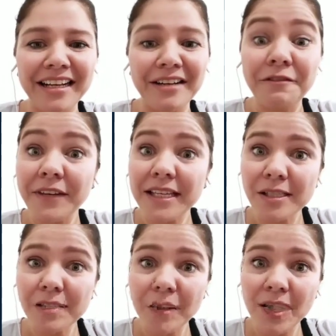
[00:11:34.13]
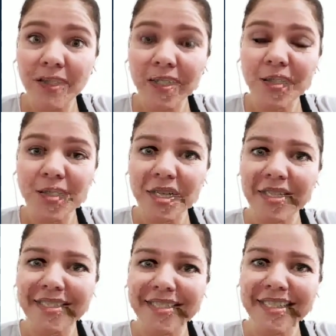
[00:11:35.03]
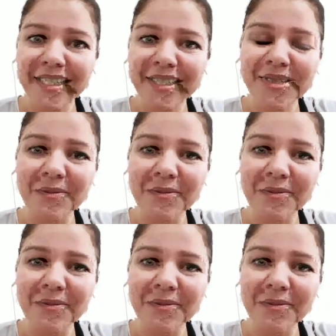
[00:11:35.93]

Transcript: feasible. You just need